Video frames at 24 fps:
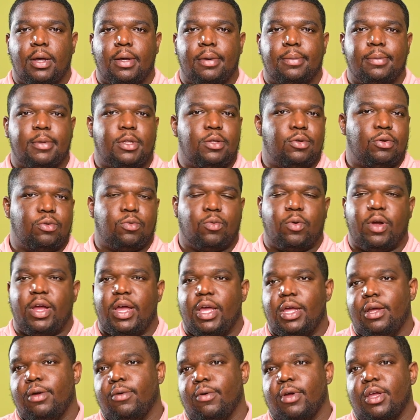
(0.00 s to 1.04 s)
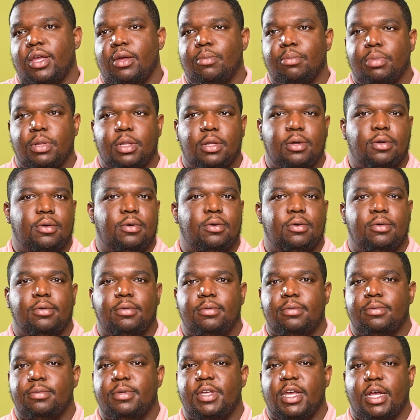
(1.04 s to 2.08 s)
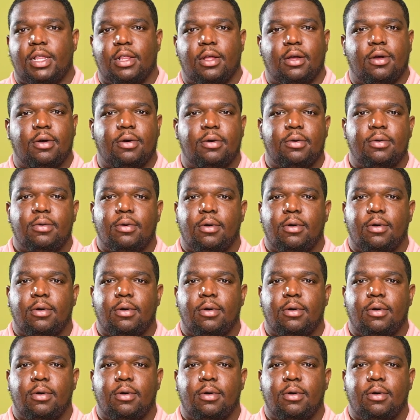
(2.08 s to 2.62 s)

including red, green, blue, yellow,